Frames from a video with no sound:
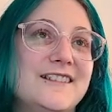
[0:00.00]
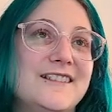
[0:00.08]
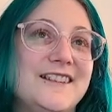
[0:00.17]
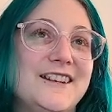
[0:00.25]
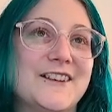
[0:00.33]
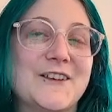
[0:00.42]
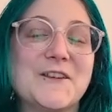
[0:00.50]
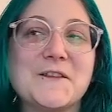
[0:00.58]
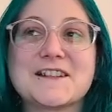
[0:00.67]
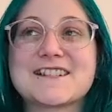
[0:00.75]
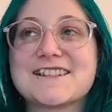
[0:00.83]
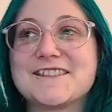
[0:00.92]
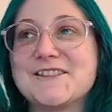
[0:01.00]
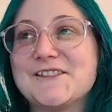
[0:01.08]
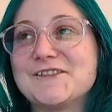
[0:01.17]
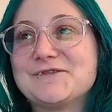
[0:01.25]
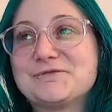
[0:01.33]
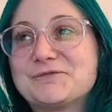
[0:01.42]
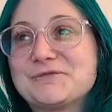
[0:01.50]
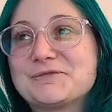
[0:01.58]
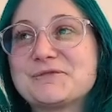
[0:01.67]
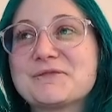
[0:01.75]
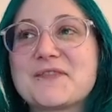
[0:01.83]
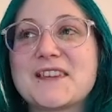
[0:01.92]
you know, that's still,
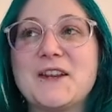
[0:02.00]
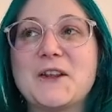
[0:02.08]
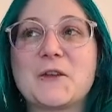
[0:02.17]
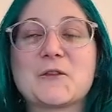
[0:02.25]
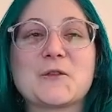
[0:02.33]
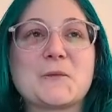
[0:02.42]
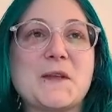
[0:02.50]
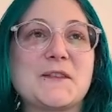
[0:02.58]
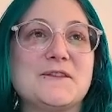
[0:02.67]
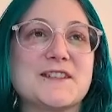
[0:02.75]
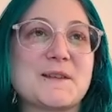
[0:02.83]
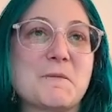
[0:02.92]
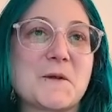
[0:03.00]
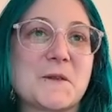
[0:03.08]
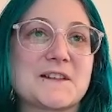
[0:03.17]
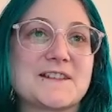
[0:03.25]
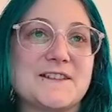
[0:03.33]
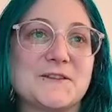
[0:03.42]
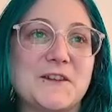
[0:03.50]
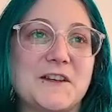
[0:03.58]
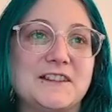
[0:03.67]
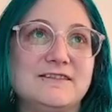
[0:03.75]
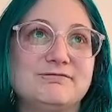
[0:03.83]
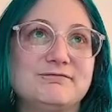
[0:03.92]
you know, through the month of December, that's still not
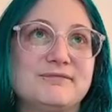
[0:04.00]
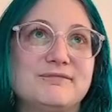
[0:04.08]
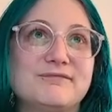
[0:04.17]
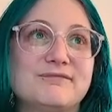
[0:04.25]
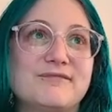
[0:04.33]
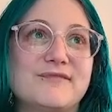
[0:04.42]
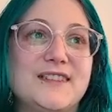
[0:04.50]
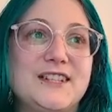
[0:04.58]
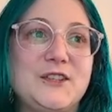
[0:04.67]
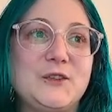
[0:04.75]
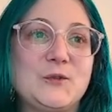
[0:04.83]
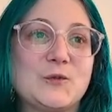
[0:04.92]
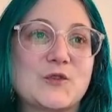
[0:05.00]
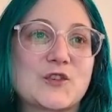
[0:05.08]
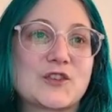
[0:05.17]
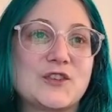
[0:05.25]
huge.